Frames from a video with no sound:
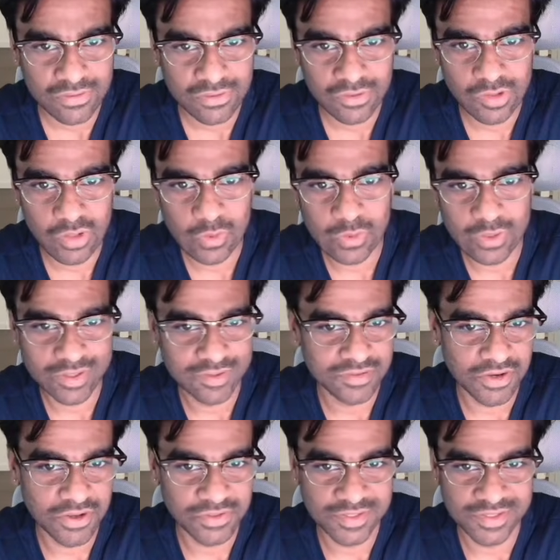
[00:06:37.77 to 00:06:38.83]
Claude has
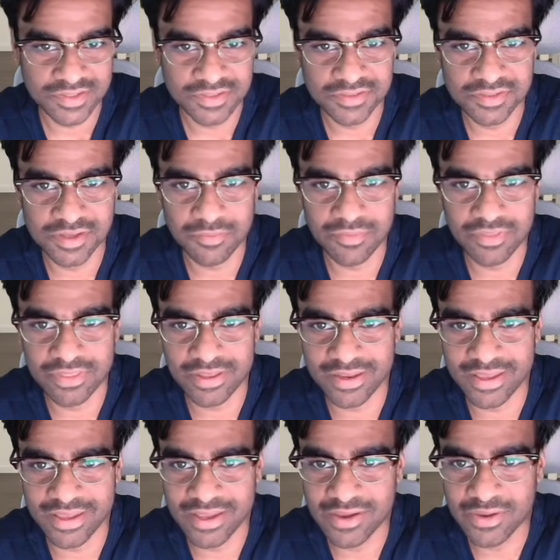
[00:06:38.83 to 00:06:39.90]
noticed something
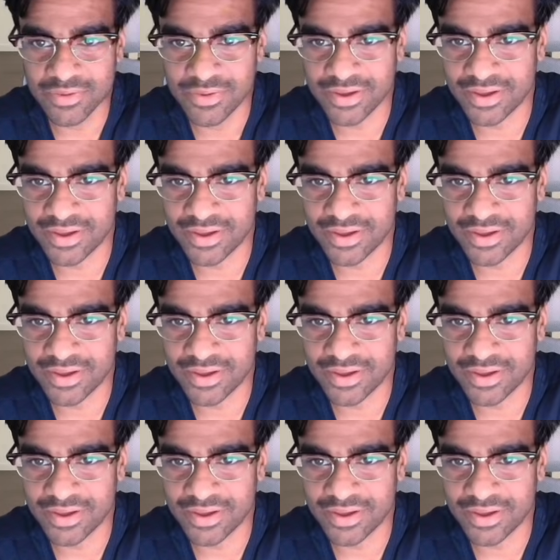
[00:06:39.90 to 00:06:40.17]
here,